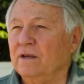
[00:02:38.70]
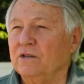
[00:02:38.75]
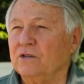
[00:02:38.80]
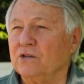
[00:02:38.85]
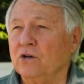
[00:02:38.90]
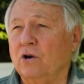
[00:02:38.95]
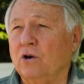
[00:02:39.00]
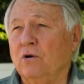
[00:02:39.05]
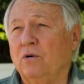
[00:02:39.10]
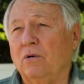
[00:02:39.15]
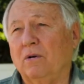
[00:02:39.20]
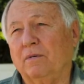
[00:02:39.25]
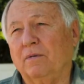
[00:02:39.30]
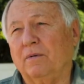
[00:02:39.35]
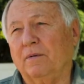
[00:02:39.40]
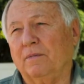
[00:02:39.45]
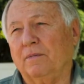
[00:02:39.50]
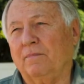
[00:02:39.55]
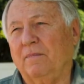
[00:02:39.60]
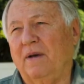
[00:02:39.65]

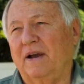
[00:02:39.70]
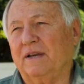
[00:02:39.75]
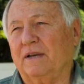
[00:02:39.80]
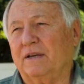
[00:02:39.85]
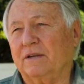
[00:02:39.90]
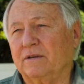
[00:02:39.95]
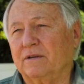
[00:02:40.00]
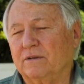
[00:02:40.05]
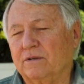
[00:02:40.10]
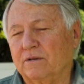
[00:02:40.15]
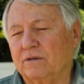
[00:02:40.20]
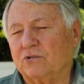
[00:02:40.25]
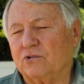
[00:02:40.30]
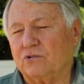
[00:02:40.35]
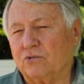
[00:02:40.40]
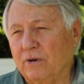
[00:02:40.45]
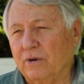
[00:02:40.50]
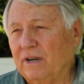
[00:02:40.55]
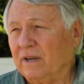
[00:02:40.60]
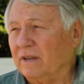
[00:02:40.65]
So my
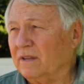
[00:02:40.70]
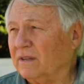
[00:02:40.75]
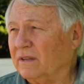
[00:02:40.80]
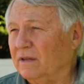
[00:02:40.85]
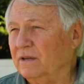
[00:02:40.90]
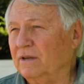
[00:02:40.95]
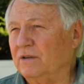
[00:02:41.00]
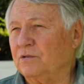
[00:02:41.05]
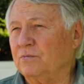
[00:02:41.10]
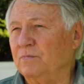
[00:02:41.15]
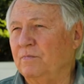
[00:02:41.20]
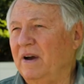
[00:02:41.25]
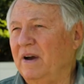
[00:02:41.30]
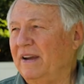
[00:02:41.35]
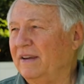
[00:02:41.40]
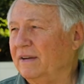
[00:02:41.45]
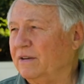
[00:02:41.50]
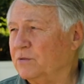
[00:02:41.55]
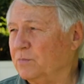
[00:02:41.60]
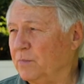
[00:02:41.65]
strength is
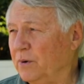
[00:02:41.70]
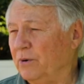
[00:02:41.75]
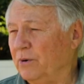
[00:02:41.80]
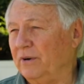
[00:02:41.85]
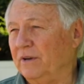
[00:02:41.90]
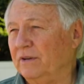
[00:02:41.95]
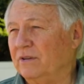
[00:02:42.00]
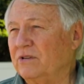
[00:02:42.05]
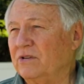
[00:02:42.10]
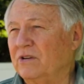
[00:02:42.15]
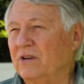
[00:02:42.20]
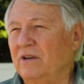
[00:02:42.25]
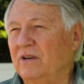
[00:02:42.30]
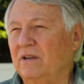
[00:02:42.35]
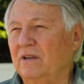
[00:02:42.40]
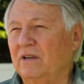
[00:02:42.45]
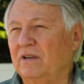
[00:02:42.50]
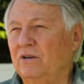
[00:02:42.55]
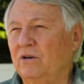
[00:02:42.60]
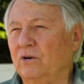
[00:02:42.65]
my experience.
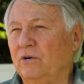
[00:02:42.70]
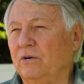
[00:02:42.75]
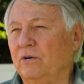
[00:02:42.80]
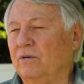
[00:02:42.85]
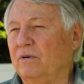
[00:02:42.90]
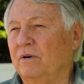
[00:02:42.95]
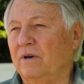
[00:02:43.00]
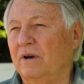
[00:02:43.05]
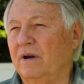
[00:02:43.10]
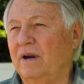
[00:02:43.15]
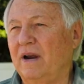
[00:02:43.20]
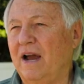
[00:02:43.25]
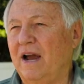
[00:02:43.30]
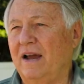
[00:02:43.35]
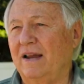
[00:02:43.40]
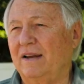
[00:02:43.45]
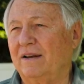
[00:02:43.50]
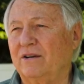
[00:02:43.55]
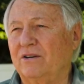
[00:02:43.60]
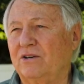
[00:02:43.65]
You're
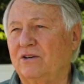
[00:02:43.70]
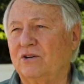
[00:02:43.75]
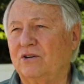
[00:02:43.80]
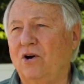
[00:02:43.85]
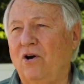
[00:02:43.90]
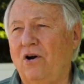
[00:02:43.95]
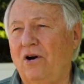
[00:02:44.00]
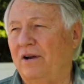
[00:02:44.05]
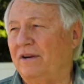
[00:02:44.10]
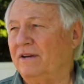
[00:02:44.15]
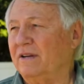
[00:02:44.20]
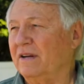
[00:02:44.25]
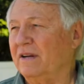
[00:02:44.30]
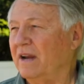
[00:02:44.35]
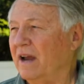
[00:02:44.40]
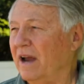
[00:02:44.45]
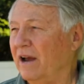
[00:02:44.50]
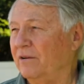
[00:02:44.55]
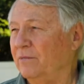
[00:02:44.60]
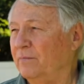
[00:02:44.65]
not taught
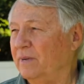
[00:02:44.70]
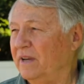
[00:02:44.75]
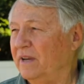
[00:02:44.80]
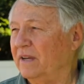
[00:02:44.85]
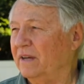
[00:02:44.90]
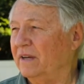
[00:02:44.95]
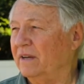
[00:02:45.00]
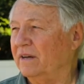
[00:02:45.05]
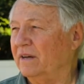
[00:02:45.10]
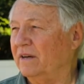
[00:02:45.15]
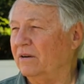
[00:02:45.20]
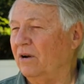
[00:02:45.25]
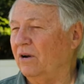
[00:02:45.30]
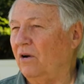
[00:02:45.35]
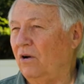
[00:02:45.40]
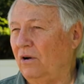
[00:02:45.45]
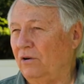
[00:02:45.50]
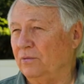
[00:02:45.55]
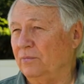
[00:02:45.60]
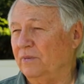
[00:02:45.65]
how to be an
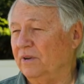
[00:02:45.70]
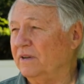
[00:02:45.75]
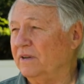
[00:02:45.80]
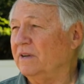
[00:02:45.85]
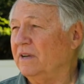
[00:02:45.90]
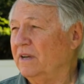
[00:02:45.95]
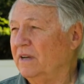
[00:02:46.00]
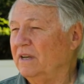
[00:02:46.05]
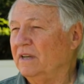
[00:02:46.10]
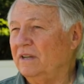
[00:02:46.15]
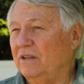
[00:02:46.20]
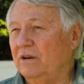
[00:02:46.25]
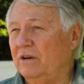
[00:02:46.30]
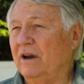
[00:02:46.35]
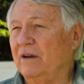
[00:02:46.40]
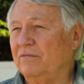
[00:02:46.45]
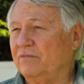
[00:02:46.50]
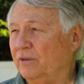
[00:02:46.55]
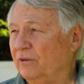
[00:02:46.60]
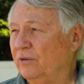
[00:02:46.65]
alderman. You
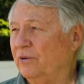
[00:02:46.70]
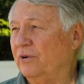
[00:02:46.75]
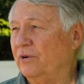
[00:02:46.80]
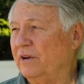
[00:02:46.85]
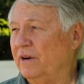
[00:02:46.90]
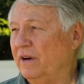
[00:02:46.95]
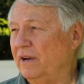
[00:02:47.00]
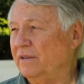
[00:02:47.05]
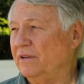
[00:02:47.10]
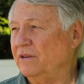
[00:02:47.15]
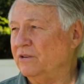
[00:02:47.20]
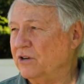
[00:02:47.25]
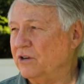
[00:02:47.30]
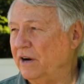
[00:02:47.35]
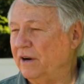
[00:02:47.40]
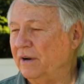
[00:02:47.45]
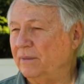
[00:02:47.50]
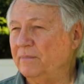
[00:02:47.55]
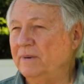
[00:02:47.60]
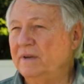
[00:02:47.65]
have to learn it on the
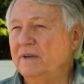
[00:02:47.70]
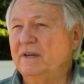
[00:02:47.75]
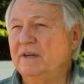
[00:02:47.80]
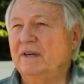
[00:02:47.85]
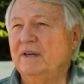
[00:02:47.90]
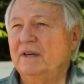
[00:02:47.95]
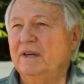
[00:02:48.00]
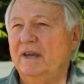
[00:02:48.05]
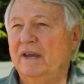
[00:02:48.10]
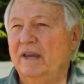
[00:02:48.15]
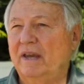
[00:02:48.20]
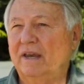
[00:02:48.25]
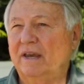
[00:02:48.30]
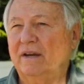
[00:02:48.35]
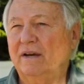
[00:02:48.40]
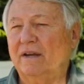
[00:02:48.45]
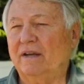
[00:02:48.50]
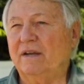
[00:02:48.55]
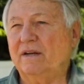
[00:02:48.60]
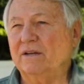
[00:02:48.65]
job.
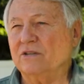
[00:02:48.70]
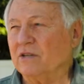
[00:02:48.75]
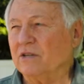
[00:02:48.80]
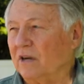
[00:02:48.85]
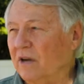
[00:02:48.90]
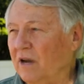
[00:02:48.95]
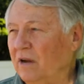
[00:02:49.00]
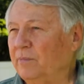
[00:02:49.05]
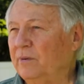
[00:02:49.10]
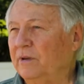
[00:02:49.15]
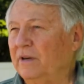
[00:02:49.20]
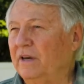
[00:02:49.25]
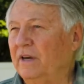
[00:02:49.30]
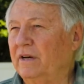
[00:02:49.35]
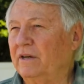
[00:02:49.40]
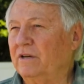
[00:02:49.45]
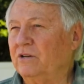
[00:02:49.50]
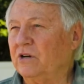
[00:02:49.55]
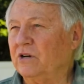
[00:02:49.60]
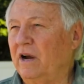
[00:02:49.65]
And it is a
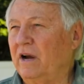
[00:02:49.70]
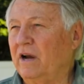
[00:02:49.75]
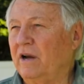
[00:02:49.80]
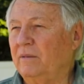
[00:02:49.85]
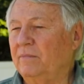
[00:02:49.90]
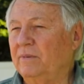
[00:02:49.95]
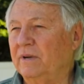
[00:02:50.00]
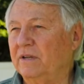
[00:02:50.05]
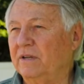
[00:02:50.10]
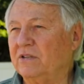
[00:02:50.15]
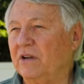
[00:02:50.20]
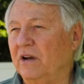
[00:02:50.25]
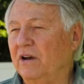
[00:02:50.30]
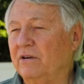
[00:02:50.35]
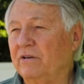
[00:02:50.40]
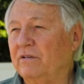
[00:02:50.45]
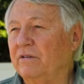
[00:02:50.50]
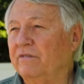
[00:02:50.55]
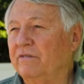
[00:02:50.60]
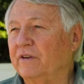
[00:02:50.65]
complicated job. It's a
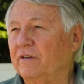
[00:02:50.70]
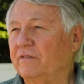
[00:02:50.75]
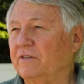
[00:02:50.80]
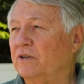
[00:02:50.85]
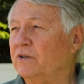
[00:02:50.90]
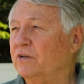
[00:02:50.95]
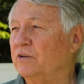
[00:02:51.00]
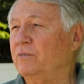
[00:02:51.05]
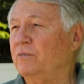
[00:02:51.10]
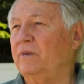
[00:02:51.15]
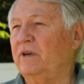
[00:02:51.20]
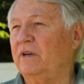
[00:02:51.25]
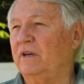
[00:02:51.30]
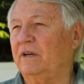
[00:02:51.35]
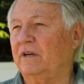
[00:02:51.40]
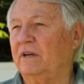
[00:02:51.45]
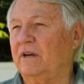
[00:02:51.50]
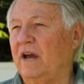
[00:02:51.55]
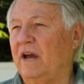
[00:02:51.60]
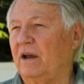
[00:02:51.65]
$152
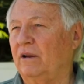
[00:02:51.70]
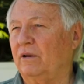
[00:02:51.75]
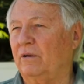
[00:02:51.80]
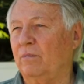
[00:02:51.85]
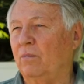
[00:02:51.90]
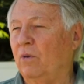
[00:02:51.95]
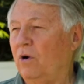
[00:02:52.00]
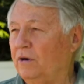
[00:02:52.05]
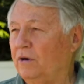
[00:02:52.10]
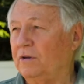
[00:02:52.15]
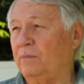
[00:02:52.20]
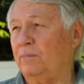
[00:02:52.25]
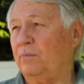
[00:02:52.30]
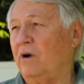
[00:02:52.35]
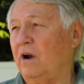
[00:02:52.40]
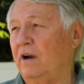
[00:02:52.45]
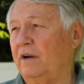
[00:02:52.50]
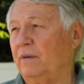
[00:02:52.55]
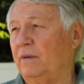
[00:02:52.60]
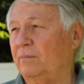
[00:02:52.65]
million
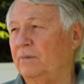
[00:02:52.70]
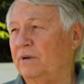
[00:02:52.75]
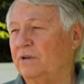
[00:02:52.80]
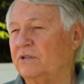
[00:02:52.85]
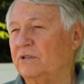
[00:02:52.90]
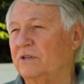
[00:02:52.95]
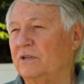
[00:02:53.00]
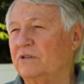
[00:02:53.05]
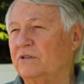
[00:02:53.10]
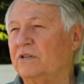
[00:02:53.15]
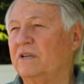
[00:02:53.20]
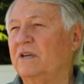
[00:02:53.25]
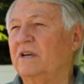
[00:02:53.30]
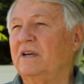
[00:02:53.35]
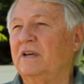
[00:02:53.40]
multi-product business.